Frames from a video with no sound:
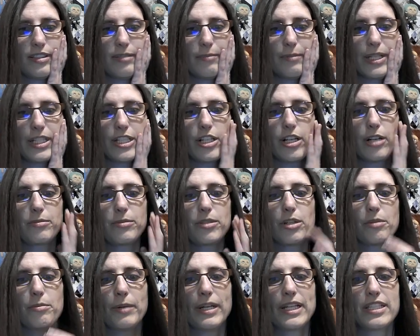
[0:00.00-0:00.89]
My charms
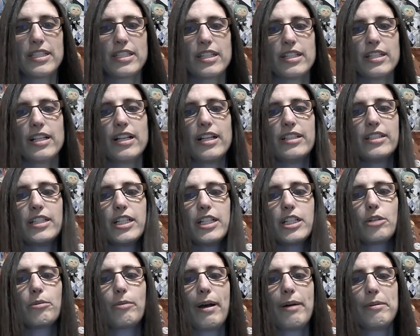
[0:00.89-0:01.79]
are wasted on uh,
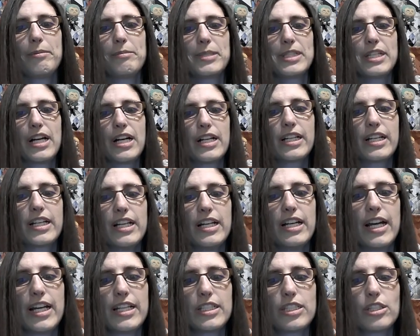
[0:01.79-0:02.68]
Kawaii Madaka.
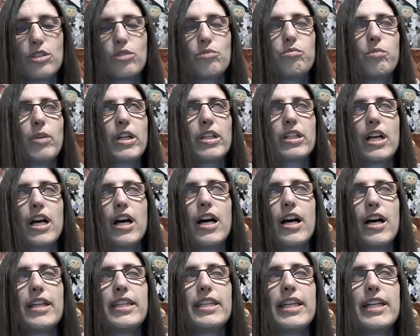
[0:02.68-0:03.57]
I swear
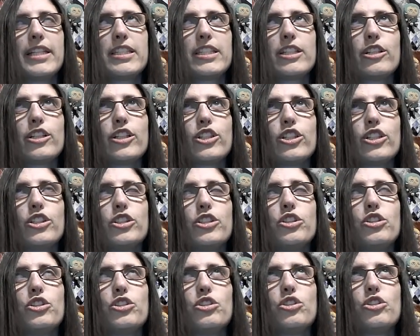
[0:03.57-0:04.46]
God, that series is
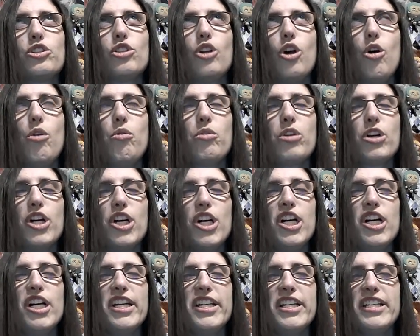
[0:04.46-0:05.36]
so good.
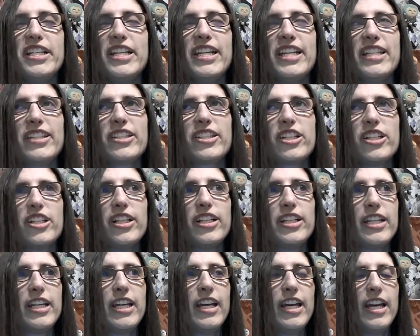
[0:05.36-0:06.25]
It's good.